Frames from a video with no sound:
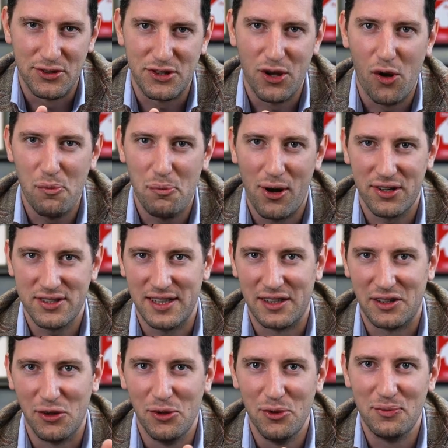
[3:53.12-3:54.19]
Soapbox and
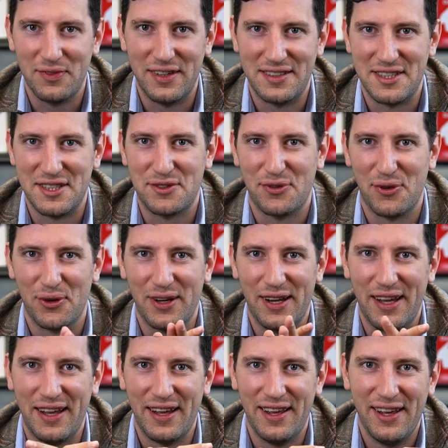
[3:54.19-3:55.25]
Loom. This is for
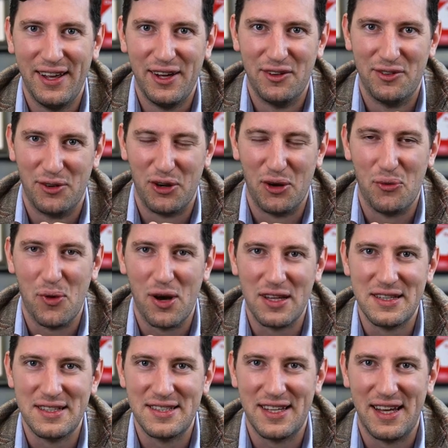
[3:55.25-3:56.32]
the for the
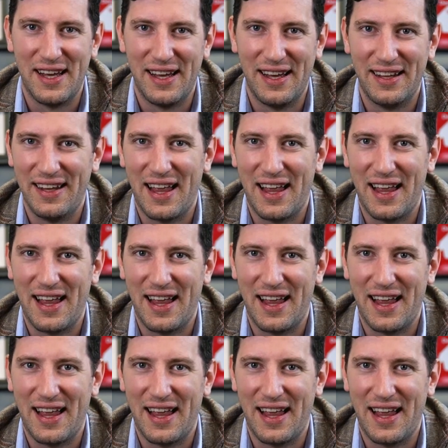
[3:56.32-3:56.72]
ones uh,